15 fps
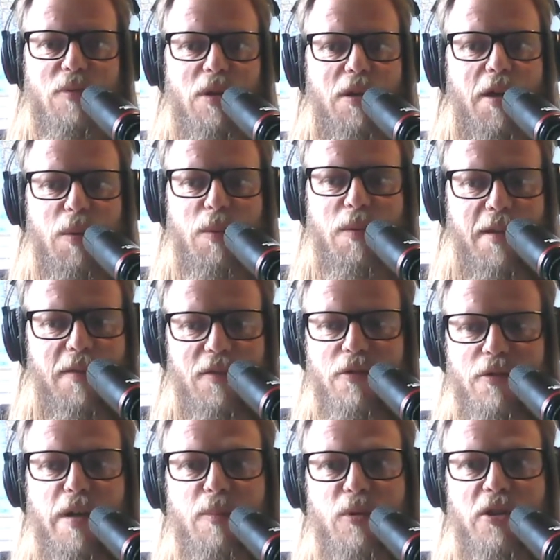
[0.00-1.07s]
you know, in the
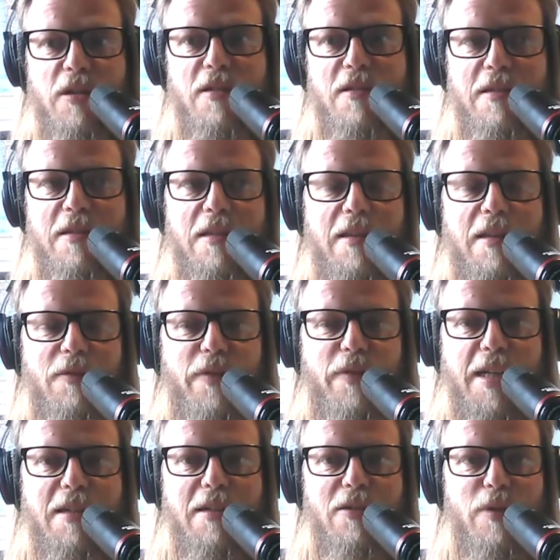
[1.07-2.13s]
scriptures, in
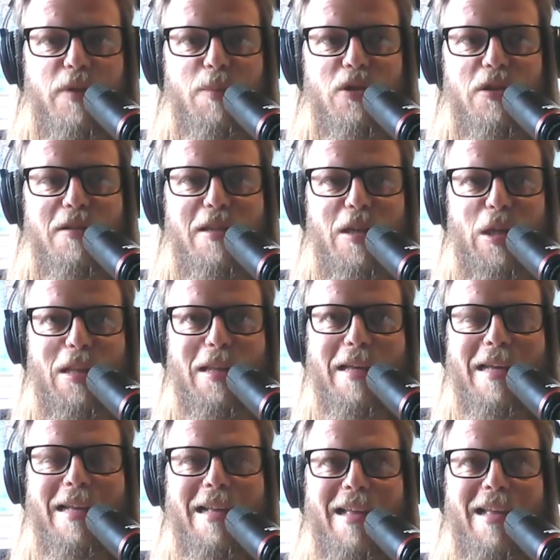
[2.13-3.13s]
Vedic scriptures, and